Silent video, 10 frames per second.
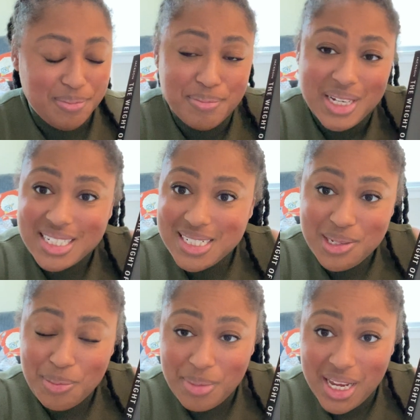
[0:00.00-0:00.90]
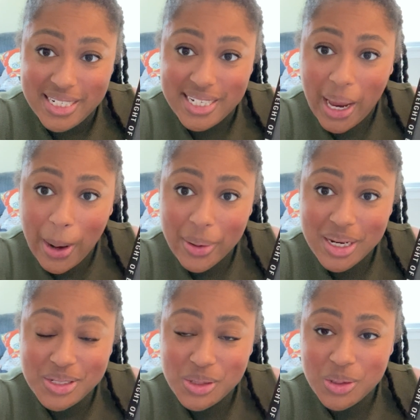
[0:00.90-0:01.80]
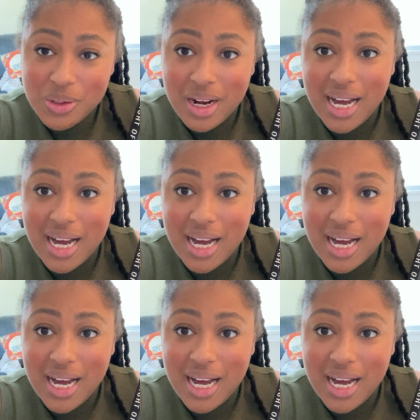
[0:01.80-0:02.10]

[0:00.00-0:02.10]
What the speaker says: mixed main character.